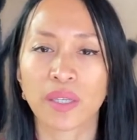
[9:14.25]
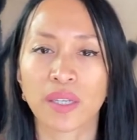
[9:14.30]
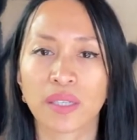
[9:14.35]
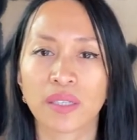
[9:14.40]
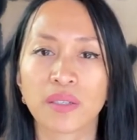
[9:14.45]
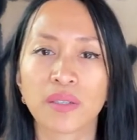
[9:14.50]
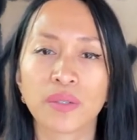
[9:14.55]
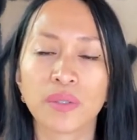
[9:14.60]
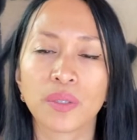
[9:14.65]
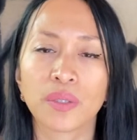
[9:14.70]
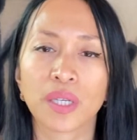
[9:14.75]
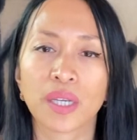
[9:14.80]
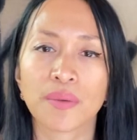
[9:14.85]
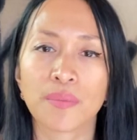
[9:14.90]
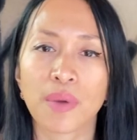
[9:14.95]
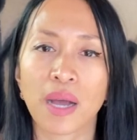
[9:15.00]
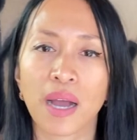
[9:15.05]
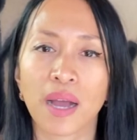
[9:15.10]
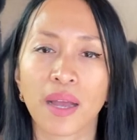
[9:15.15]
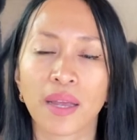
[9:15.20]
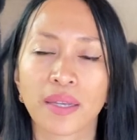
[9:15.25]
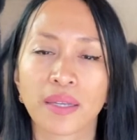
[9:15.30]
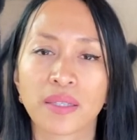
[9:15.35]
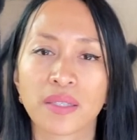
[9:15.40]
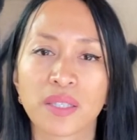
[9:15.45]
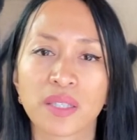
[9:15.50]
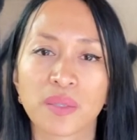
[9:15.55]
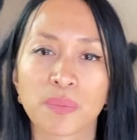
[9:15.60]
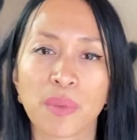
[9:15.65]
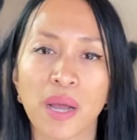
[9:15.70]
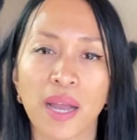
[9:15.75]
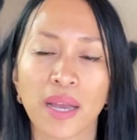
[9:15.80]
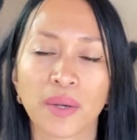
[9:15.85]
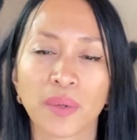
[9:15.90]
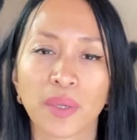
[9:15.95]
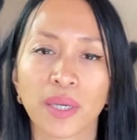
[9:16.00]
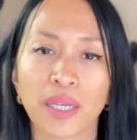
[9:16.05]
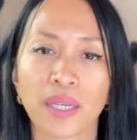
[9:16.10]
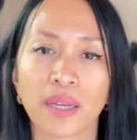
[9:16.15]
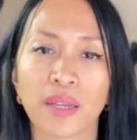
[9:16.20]
and who am I
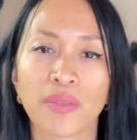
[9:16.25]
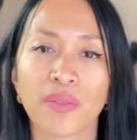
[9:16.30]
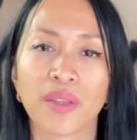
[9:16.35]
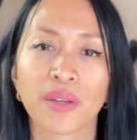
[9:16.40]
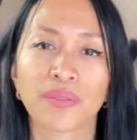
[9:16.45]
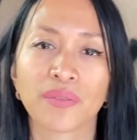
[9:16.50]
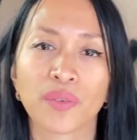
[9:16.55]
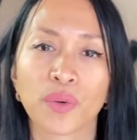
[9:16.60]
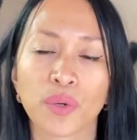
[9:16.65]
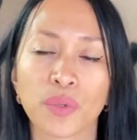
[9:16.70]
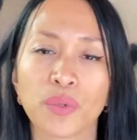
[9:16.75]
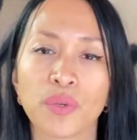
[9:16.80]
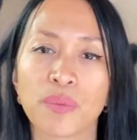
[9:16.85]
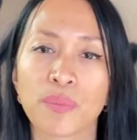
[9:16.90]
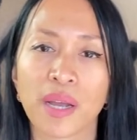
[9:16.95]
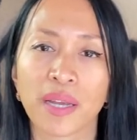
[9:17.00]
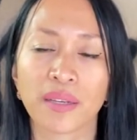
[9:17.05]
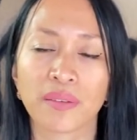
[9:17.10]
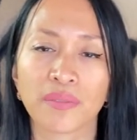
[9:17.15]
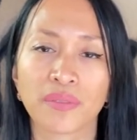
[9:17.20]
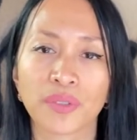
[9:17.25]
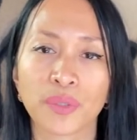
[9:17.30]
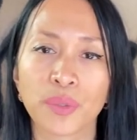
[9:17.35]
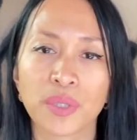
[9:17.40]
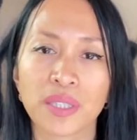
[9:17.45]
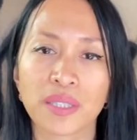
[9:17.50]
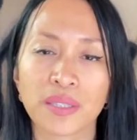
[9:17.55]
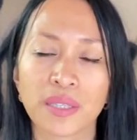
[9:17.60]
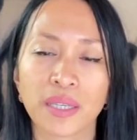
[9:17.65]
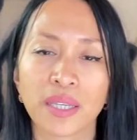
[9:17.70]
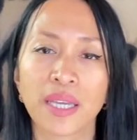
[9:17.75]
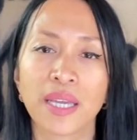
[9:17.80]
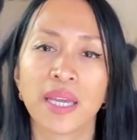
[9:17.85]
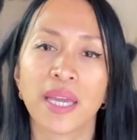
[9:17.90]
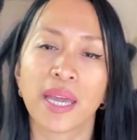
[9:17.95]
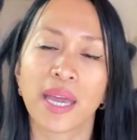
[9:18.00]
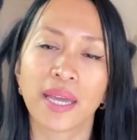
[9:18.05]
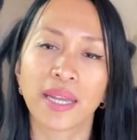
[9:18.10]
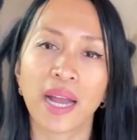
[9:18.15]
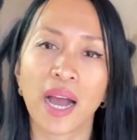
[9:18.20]
inspiring, and therefore who am I influencing,
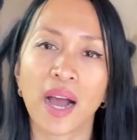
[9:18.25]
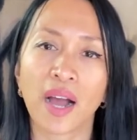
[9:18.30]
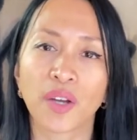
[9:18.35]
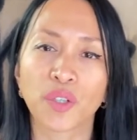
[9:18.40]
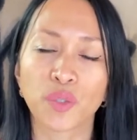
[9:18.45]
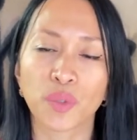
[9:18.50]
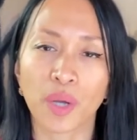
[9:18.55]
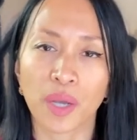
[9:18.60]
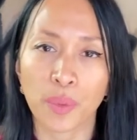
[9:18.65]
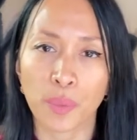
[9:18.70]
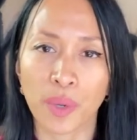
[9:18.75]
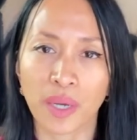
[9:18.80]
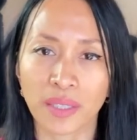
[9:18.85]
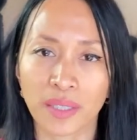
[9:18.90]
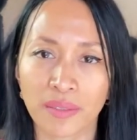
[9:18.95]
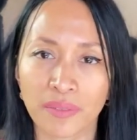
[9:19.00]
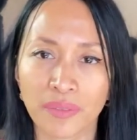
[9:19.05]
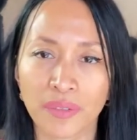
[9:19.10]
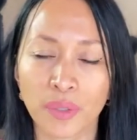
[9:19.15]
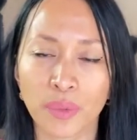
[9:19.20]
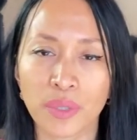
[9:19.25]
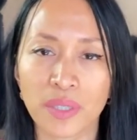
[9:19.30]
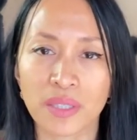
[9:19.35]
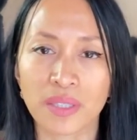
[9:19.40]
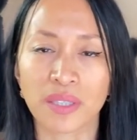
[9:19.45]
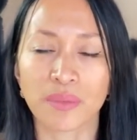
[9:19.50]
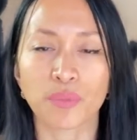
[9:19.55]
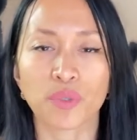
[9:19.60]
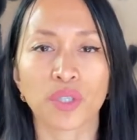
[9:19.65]
and how do I want to influence them?